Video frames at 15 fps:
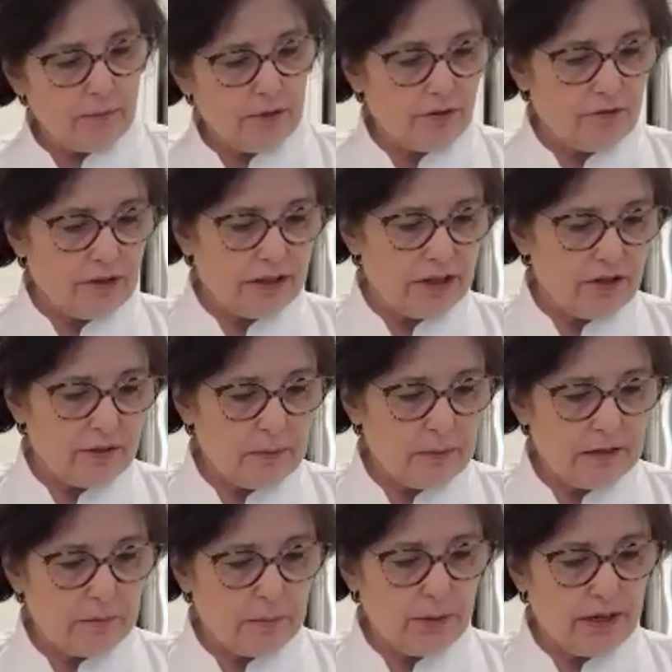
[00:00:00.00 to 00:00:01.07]
which really just
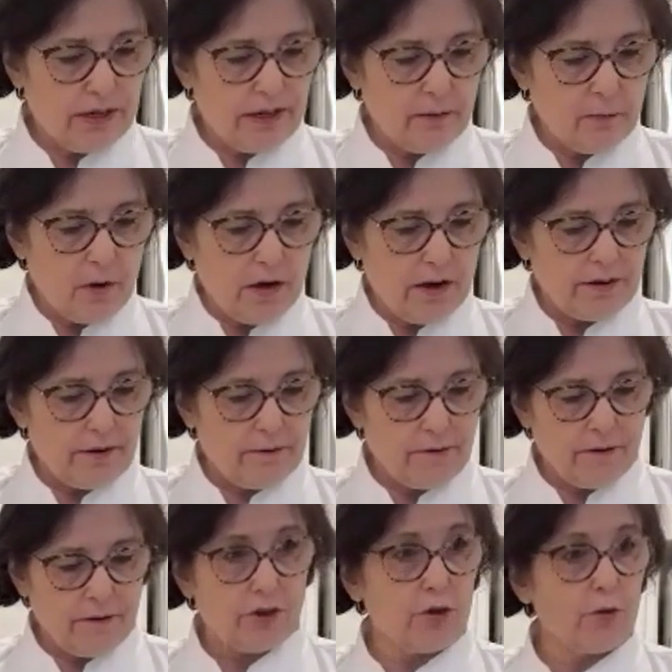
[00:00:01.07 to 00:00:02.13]
means put it in water
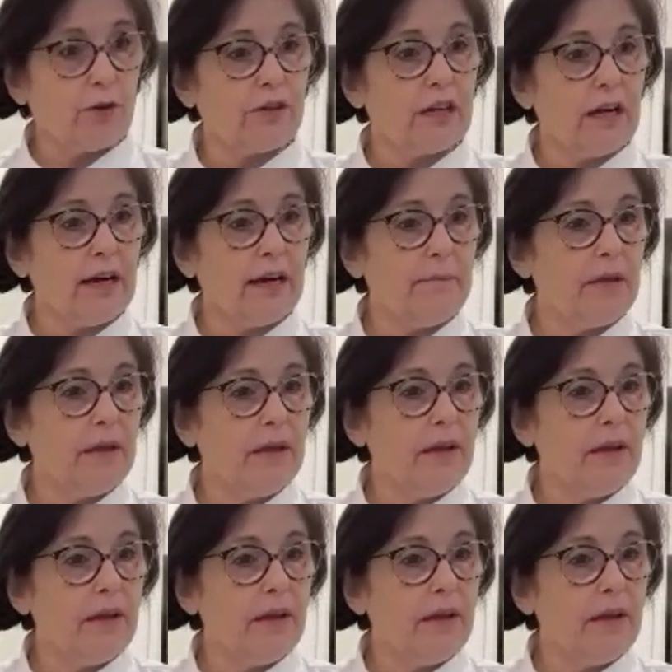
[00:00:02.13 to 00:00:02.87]
for a short time,